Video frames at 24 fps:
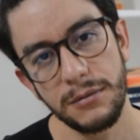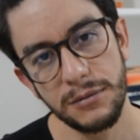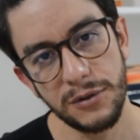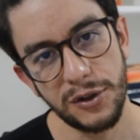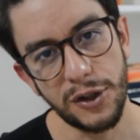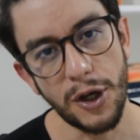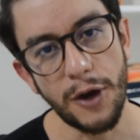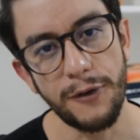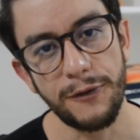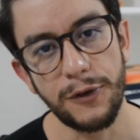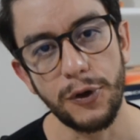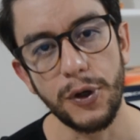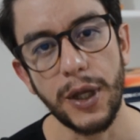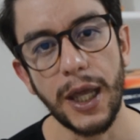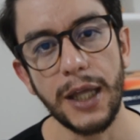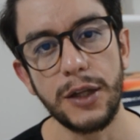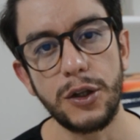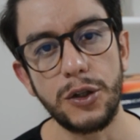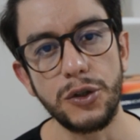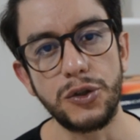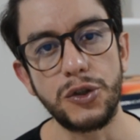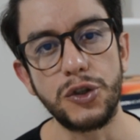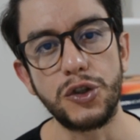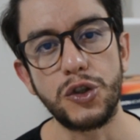don't
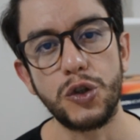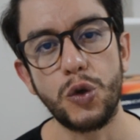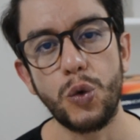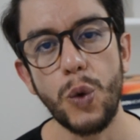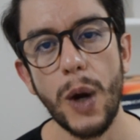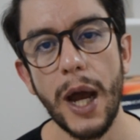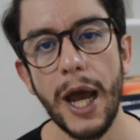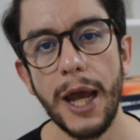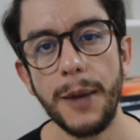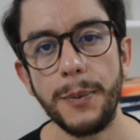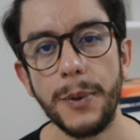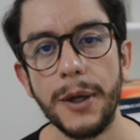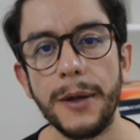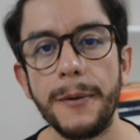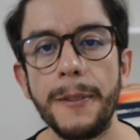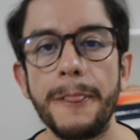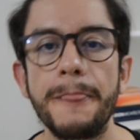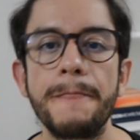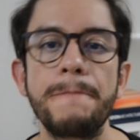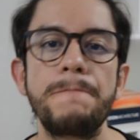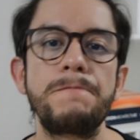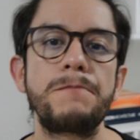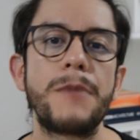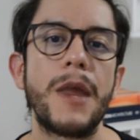forget to subscribe.
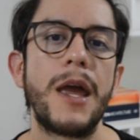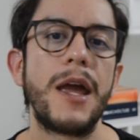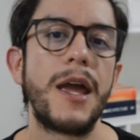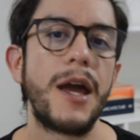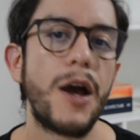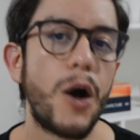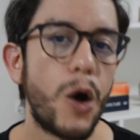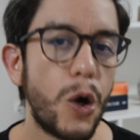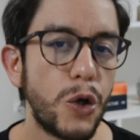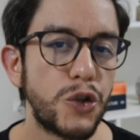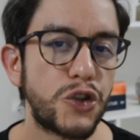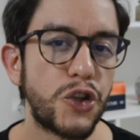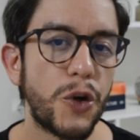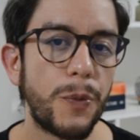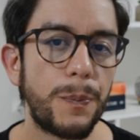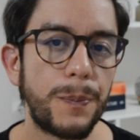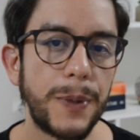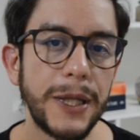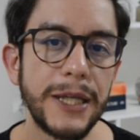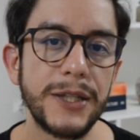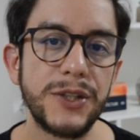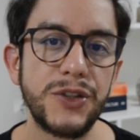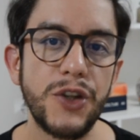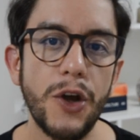Also,
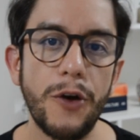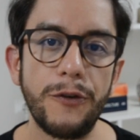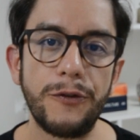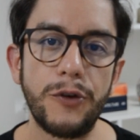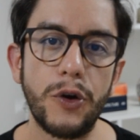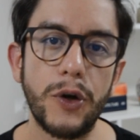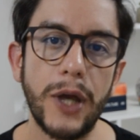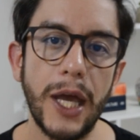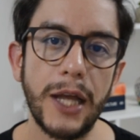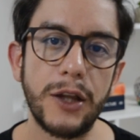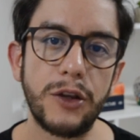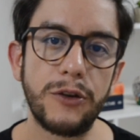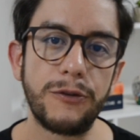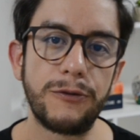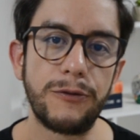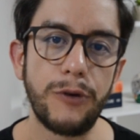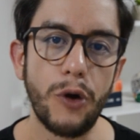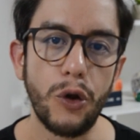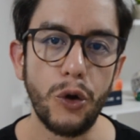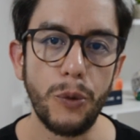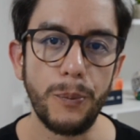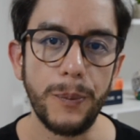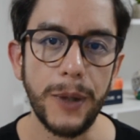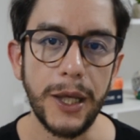please don't forget to
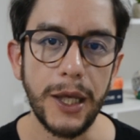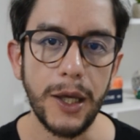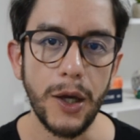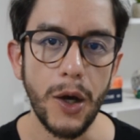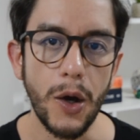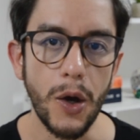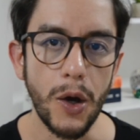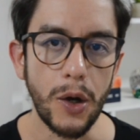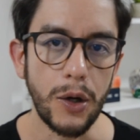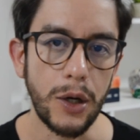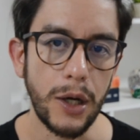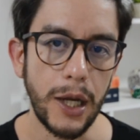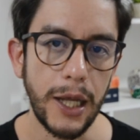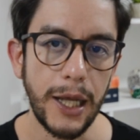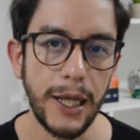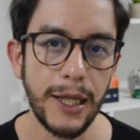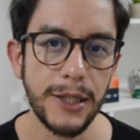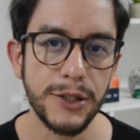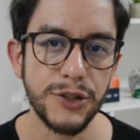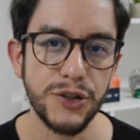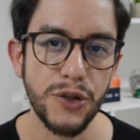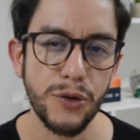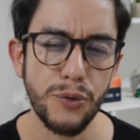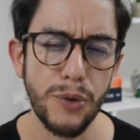follow me on
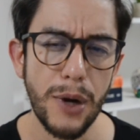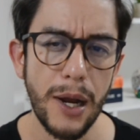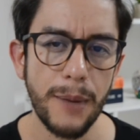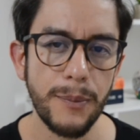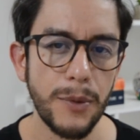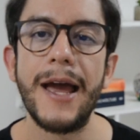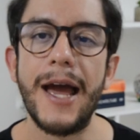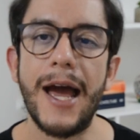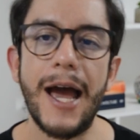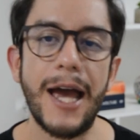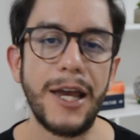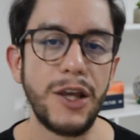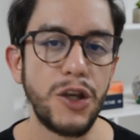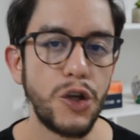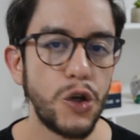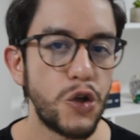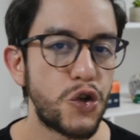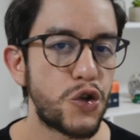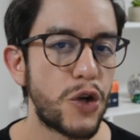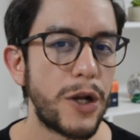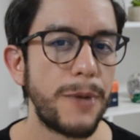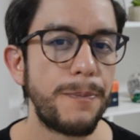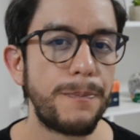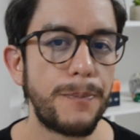Instagram. I
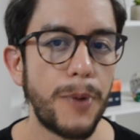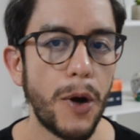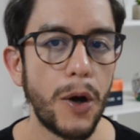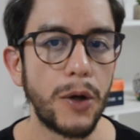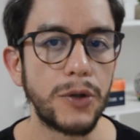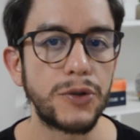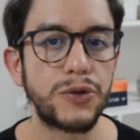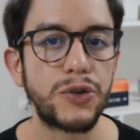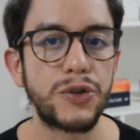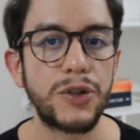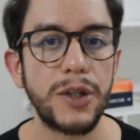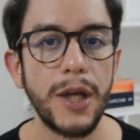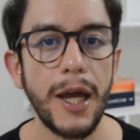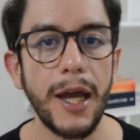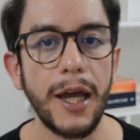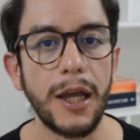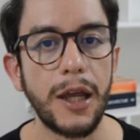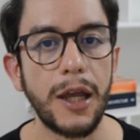usually post a